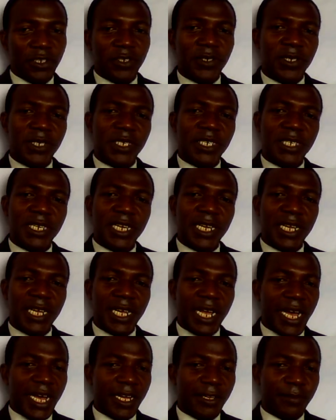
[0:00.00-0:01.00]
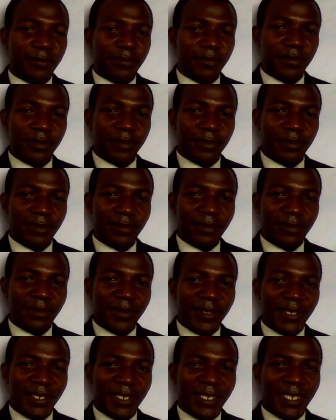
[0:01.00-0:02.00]
You see, in a car,
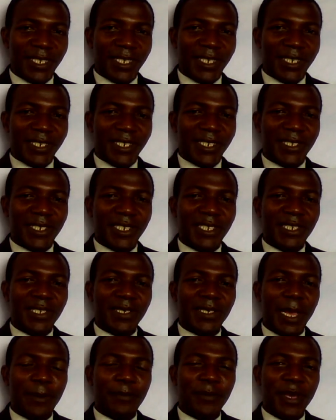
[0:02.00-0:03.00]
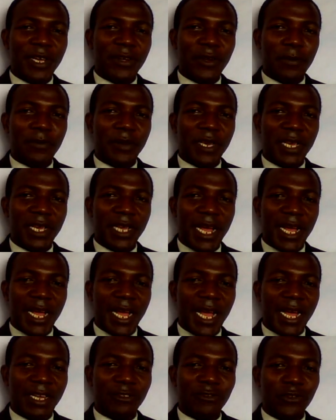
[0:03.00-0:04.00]
the things that make up a
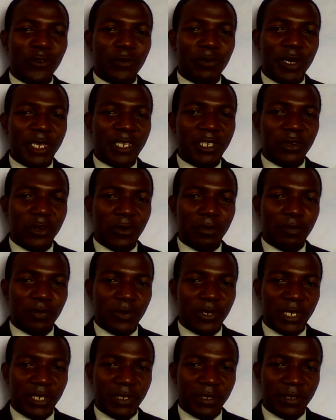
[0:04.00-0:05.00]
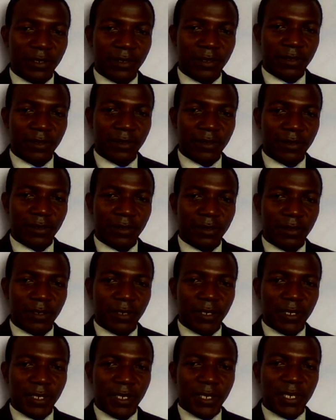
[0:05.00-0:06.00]
car are so many components.
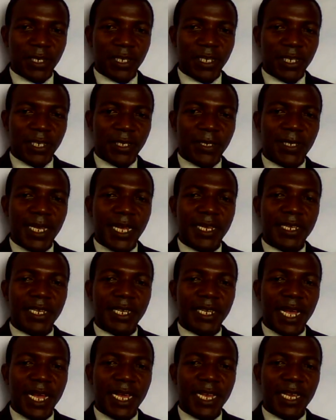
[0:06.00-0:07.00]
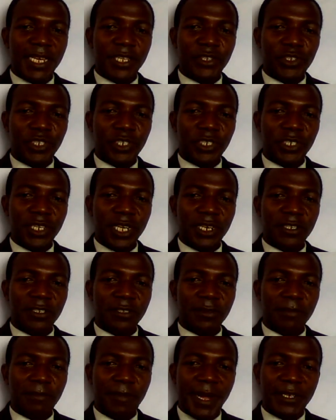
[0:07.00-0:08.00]
Inside the car engine, there
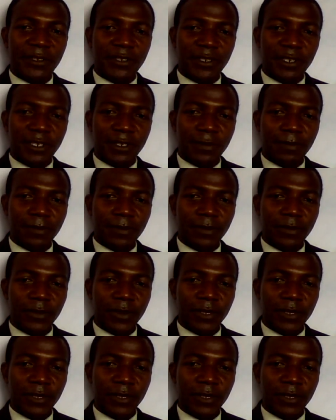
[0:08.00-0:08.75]
is a battery.